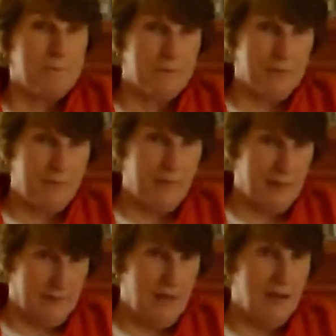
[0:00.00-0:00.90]
across
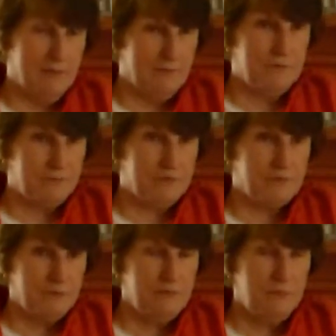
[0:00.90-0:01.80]

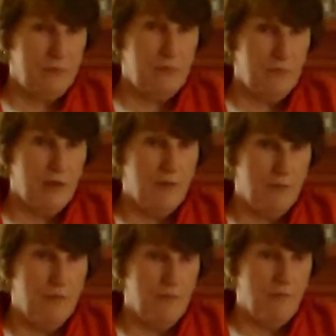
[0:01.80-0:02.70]
every kind of
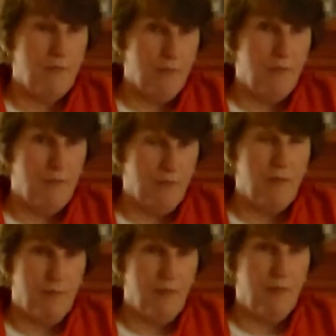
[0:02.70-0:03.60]
women's organization in the
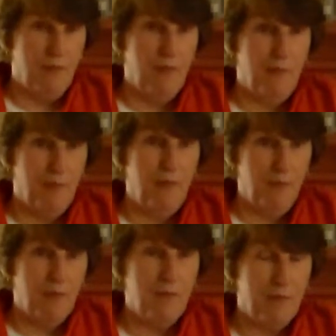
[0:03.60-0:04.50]
country, mm-hmm. you know,
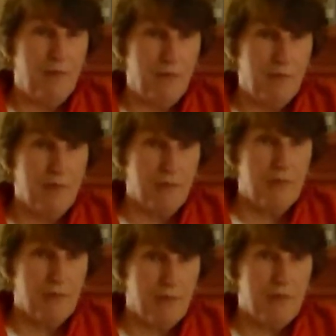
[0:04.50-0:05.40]
that amendment would
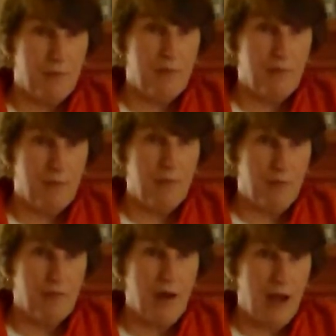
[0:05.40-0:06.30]
make a tremendous
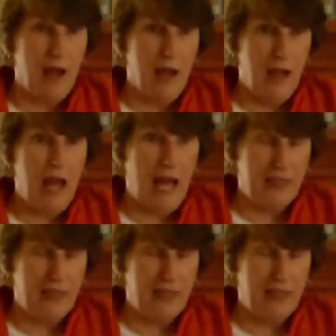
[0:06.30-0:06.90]
difference to their work.